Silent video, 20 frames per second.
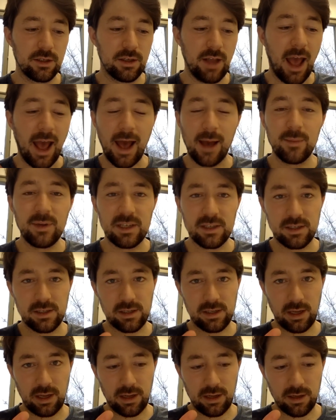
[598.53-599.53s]

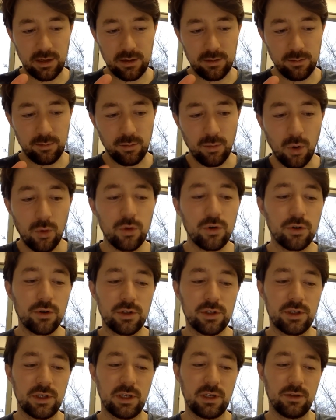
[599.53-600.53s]
habits and motor
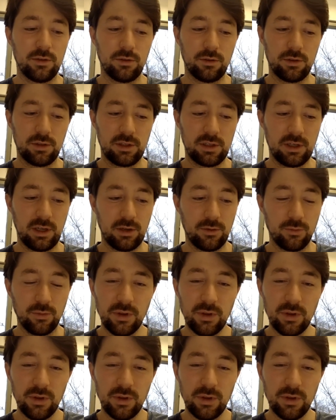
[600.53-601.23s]
skills and